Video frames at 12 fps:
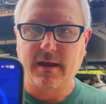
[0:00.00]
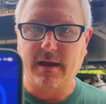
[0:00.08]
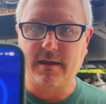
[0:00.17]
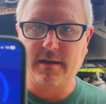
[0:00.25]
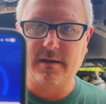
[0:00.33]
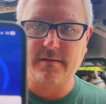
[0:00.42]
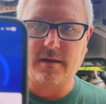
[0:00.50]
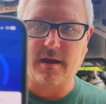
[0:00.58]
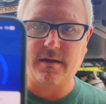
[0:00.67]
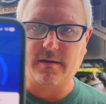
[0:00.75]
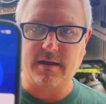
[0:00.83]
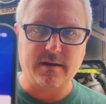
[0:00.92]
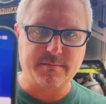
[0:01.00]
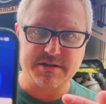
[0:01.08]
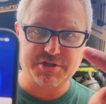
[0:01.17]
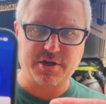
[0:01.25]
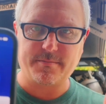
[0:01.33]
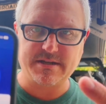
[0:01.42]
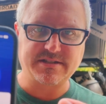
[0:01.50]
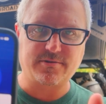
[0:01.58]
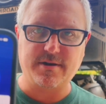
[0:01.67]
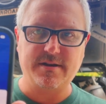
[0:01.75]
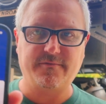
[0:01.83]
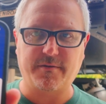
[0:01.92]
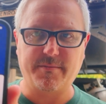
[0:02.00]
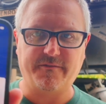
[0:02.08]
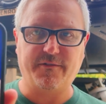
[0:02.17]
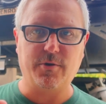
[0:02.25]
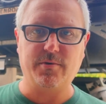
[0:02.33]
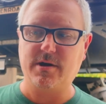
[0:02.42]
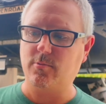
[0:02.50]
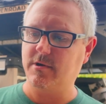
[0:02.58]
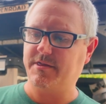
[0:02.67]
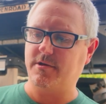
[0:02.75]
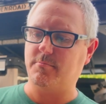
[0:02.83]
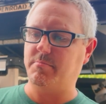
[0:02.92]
And I, again, I'm going to share my screen from the phone here with you.